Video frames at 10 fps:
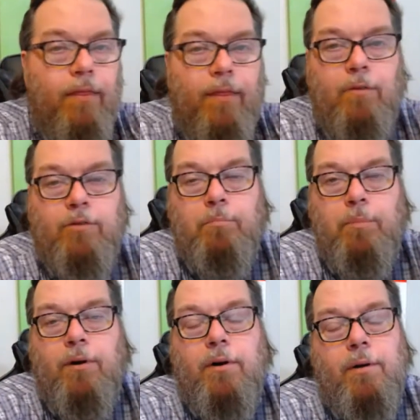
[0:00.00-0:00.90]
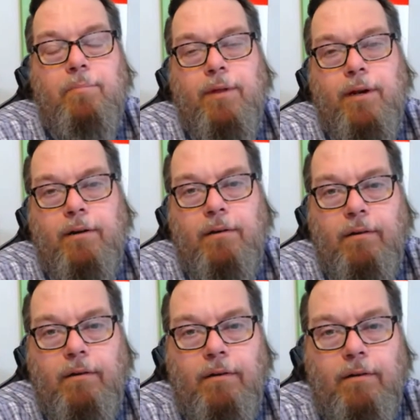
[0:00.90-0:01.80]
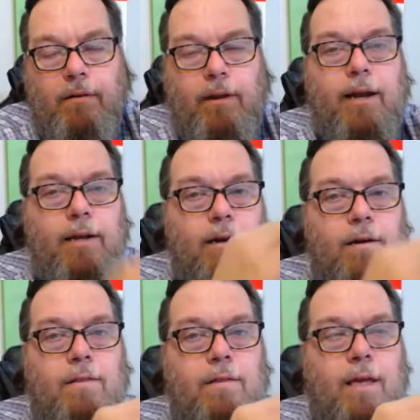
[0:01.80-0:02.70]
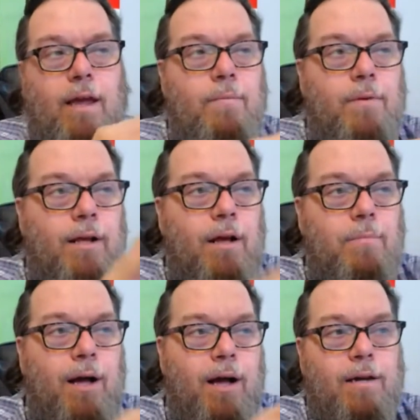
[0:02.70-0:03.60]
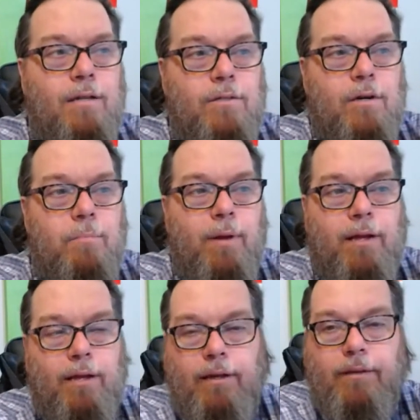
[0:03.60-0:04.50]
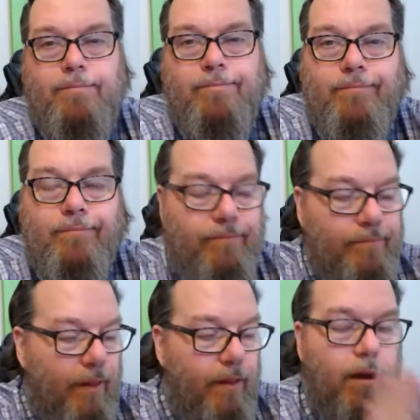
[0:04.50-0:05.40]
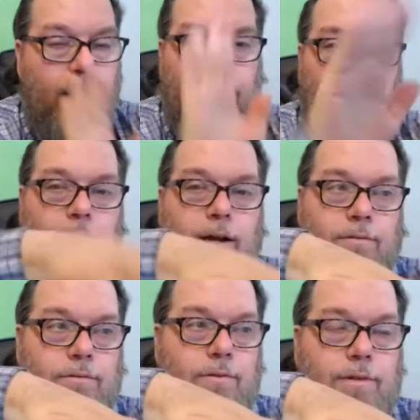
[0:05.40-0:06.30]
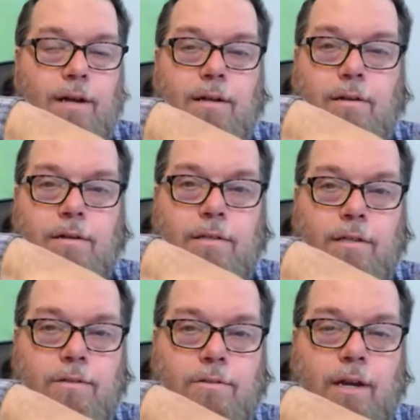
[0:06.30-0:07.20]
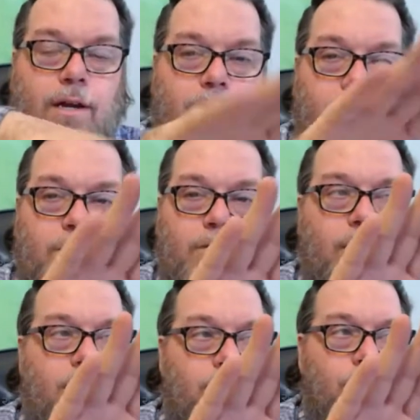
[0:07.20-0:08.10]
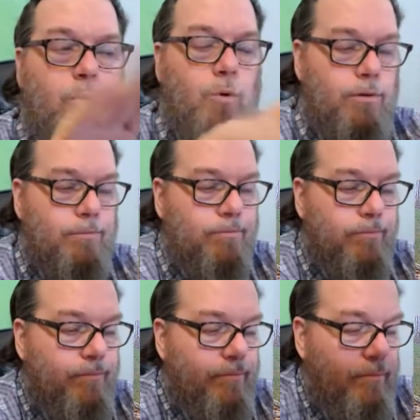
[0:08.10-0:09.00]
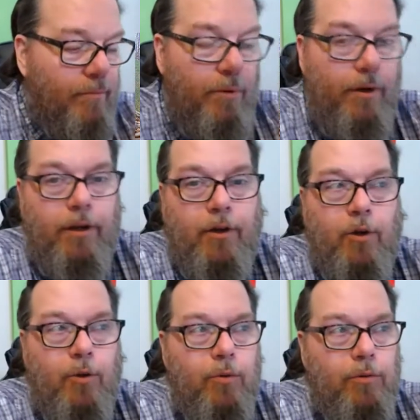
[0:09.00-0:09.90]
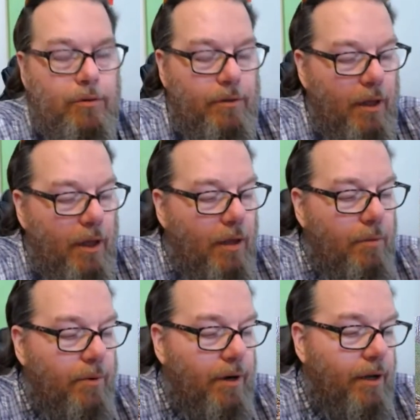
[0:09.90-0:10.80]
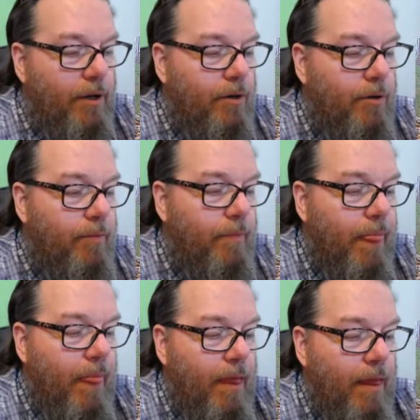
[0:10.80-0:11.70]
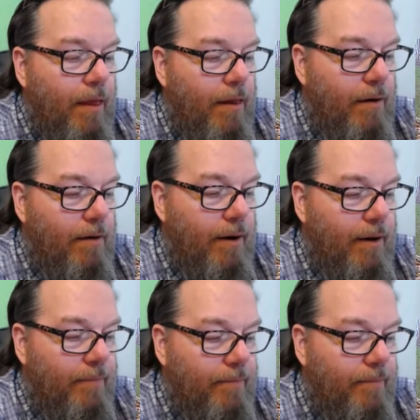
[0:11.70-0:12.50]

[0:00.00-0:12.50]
That was a bird up there. Landed on the camera, then got behind it and started pecking it. Knocked it down. So now it looks at the stairs instead of the door. Pretty cool. Pretty cool. All right.